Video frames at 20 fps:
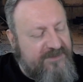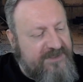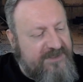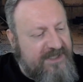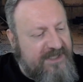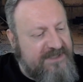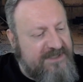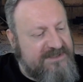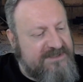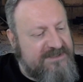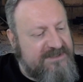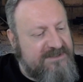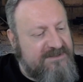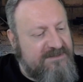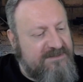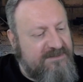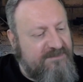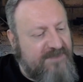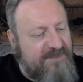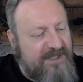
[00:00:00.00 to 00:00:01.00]

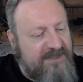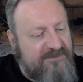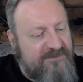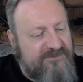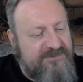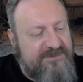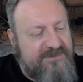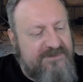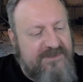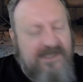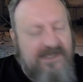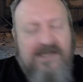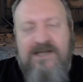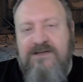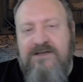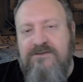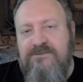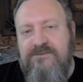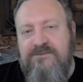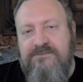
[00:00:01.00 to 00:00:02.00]
text about
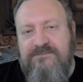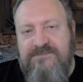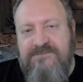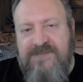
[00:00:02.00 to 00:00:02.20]
how